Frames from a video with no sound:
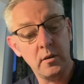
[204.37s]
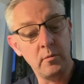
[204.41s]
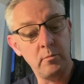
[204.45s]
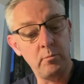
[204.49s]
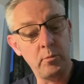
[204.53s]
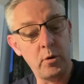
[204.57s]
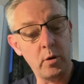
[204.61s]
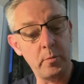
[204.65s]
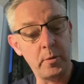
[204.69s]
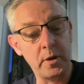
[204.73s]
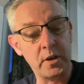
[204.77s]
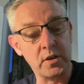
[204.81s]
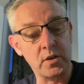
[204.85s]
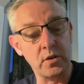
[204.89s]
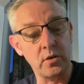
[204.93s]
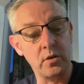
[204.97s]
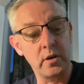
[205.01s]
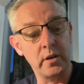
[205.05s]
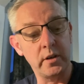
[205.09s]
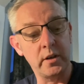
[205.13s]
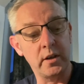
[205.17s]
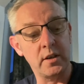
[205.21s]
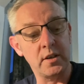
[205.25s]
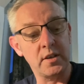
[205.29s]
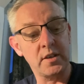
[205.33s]
Bobby saw it
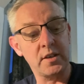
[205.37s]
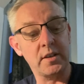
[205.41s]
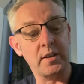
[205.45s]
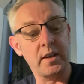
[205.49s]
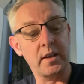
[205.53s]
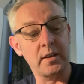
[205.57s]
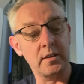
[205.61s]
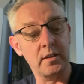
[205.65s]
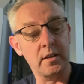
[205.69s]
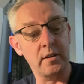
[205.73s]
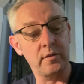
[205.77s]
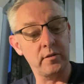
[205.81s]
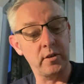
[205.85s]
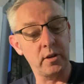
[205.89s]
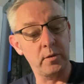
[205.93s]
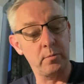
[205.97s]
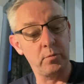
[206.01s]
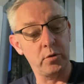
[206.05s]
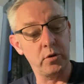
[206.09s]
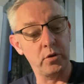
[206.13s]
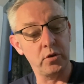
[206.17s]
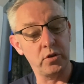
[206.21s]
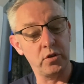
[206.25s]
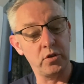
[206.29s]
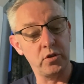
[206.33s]
and instinctively
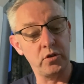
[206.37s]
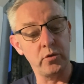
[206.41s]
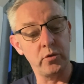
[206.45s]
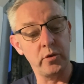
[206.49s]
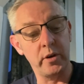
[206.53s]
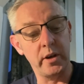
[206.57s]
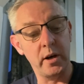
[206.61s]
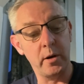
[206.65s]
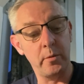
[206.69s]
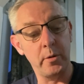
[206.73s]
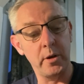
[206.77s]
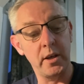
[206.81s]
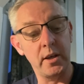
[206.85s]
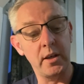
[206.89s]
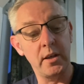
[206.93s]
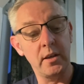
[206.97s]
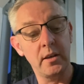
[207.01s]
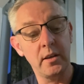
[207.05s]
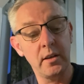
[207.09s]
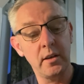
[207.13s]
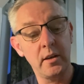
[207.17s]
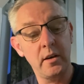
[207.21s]
pushed Joey away.